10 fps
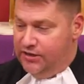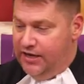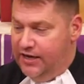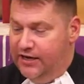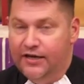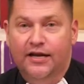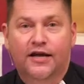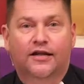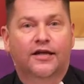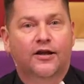You
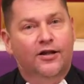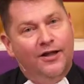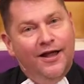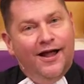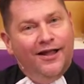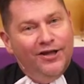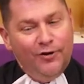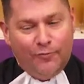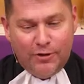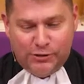need a little
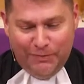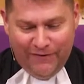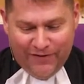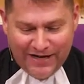roast beef.